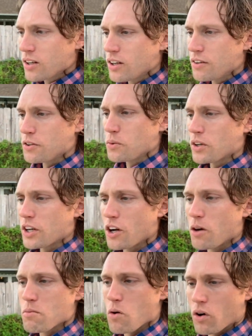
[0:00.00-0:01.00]
if you want to
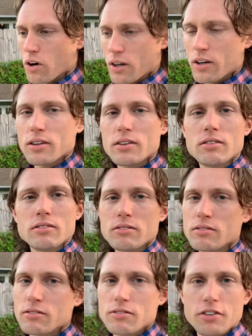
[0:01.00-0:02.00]
know more,
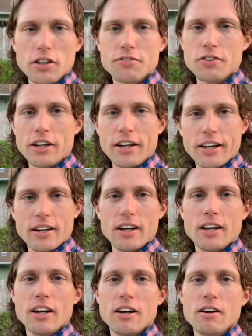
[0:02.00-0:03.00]
feel free.
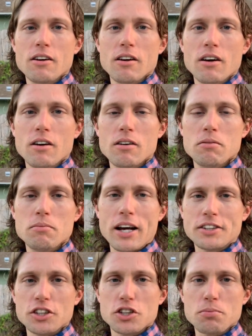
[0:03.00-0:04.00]

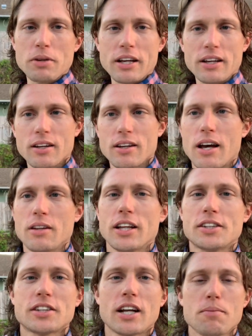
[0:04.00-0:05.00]
Message me and
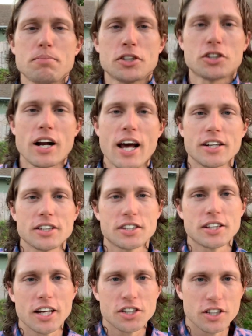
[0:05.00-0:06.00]
let's set up a strategy
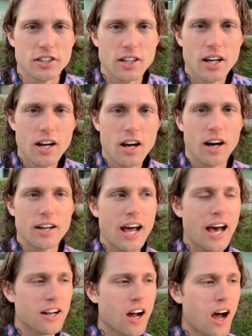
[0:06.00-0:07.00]
session on
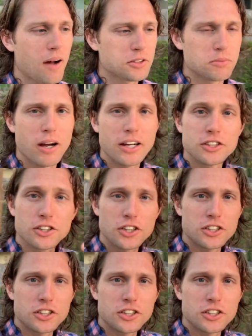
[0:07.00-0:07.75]
how to optimize your